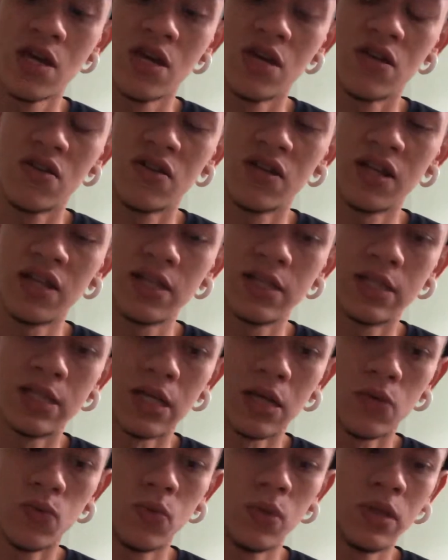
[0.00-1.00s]
you're kind of
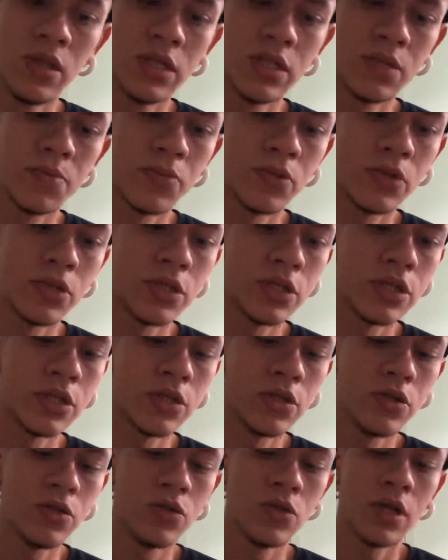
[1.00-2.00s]
done with this
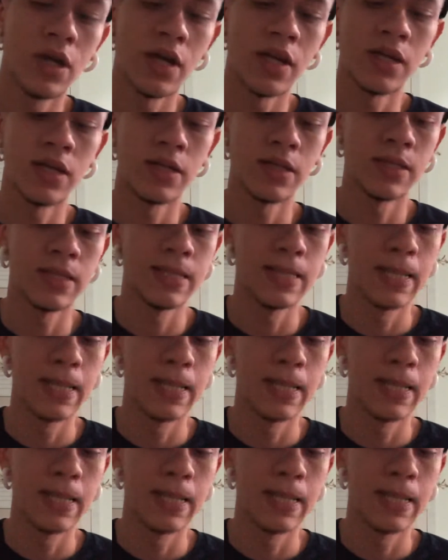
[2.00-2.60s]
person. You kind of